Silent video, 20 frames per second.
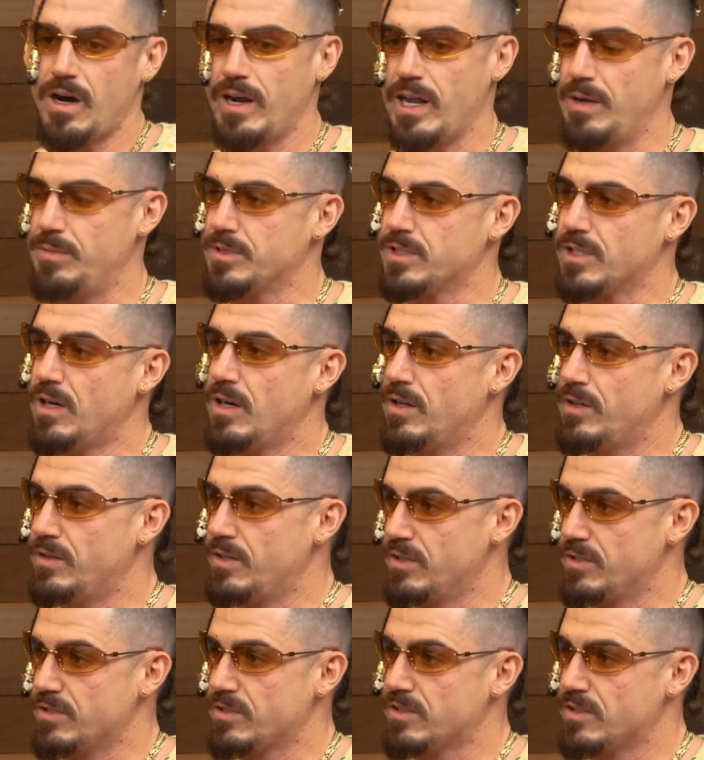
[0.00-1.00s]
on Amazon,
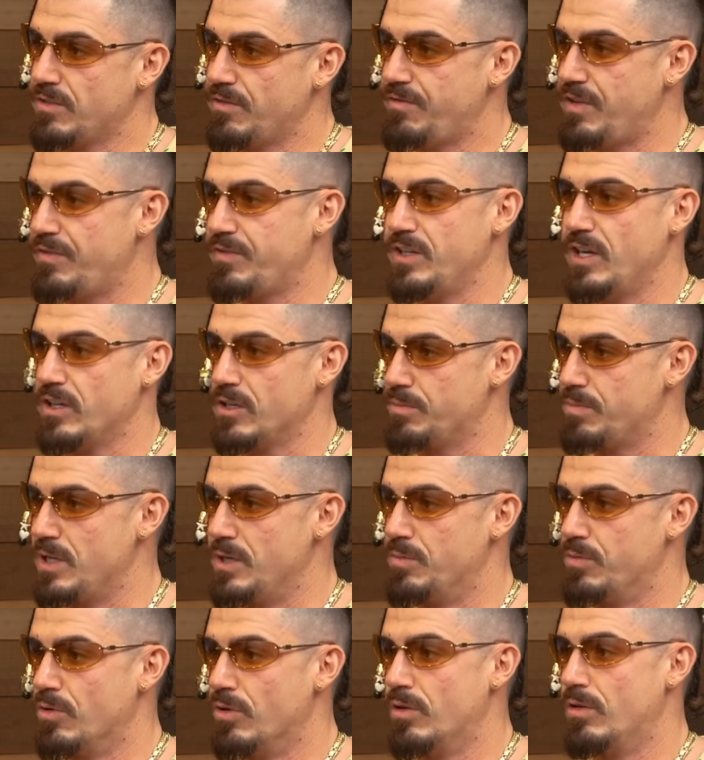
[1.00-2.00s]
there's 50 other
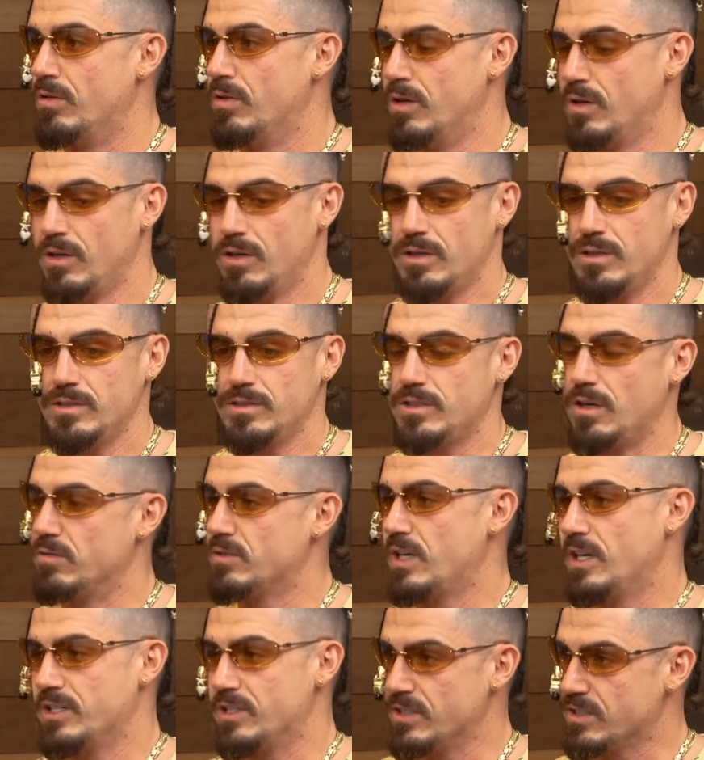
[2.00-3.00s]
people. Don't
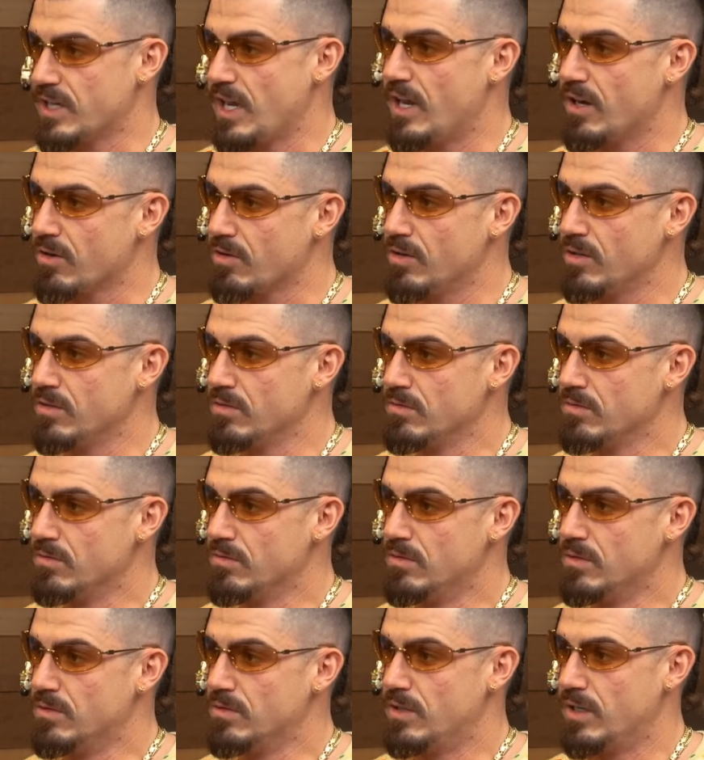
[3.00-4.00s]
touch this category.
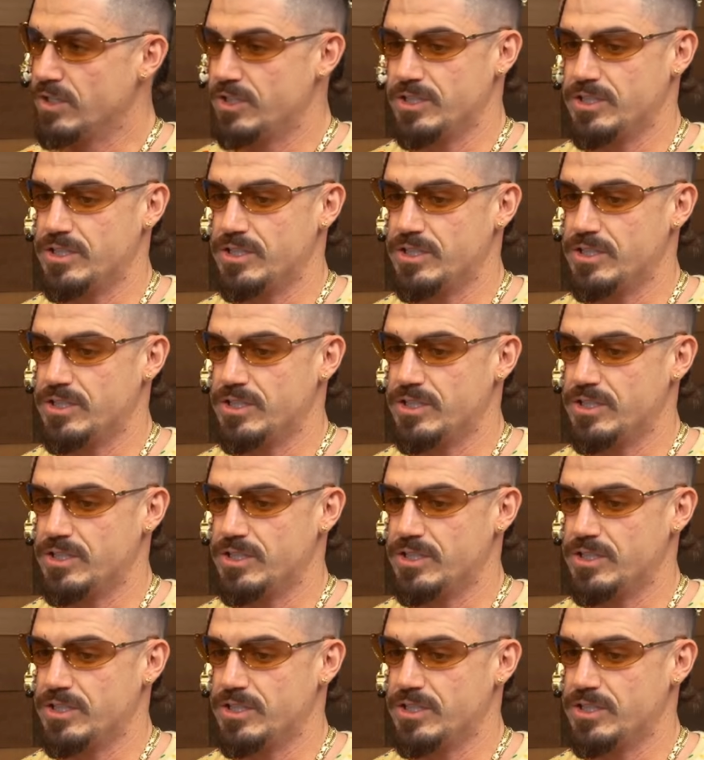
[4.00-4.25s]
Like